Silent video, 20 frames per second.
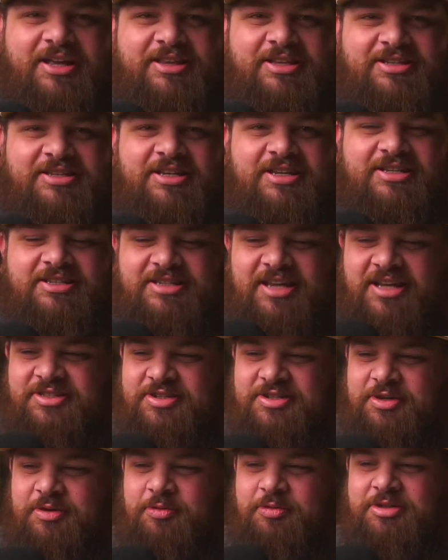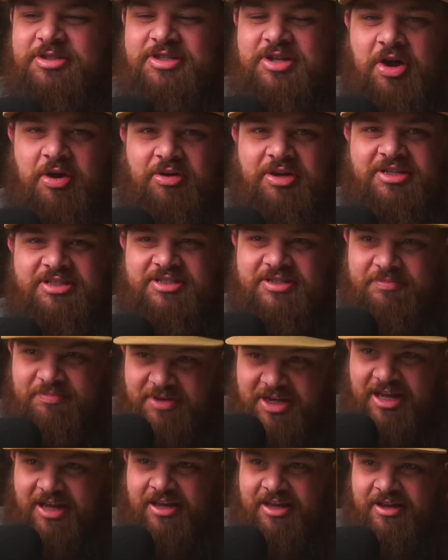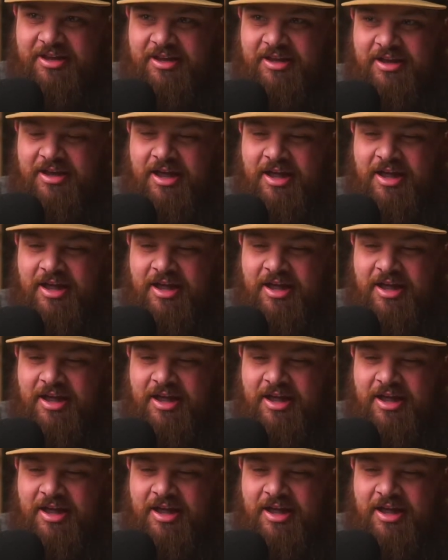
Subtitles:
the successor was going to be.